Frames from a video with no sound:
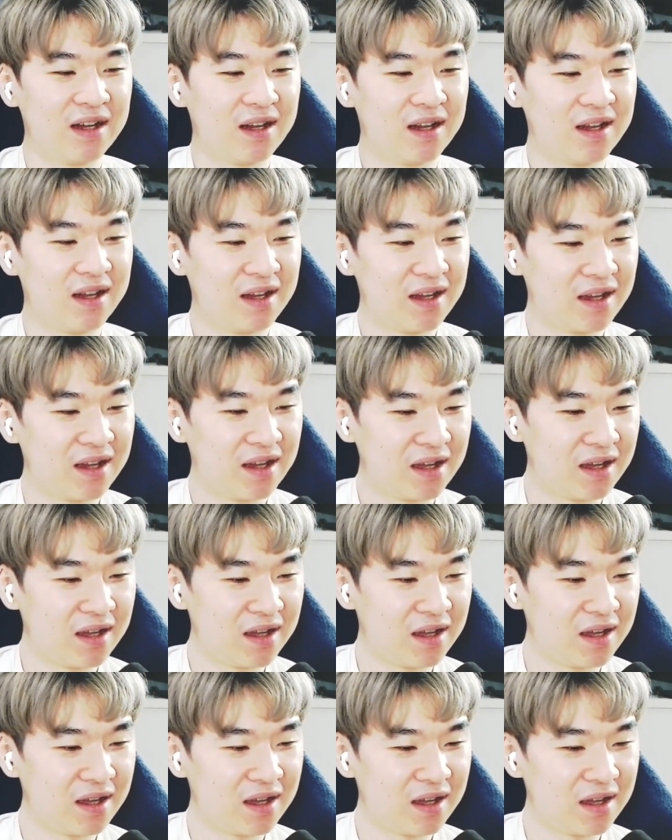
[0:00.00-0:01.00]

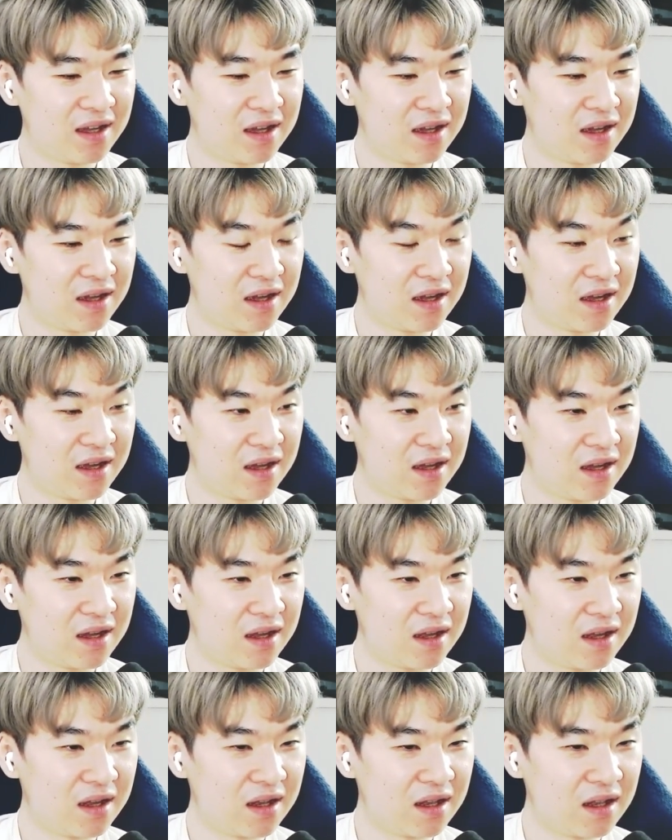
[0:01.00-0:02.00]

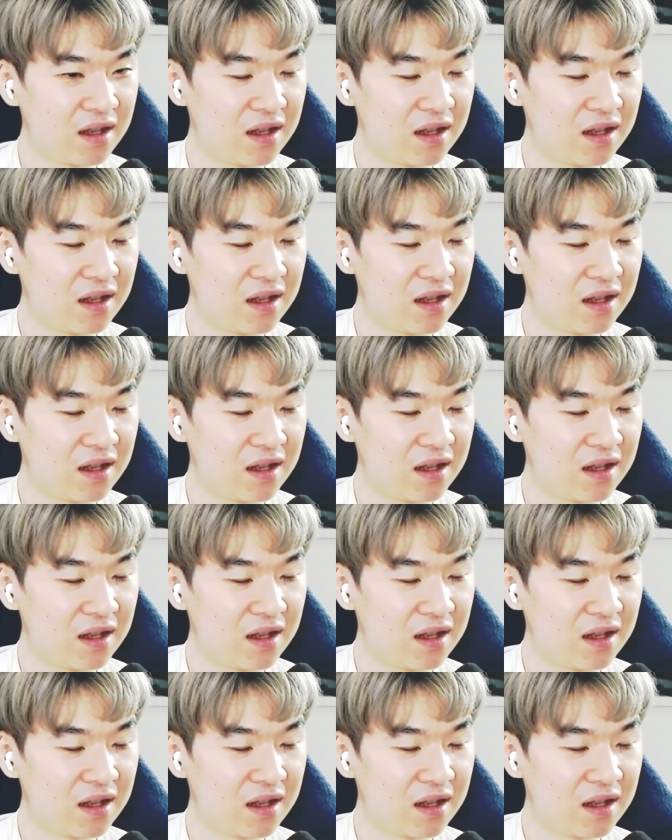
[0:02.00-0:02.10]
Nobody speaks.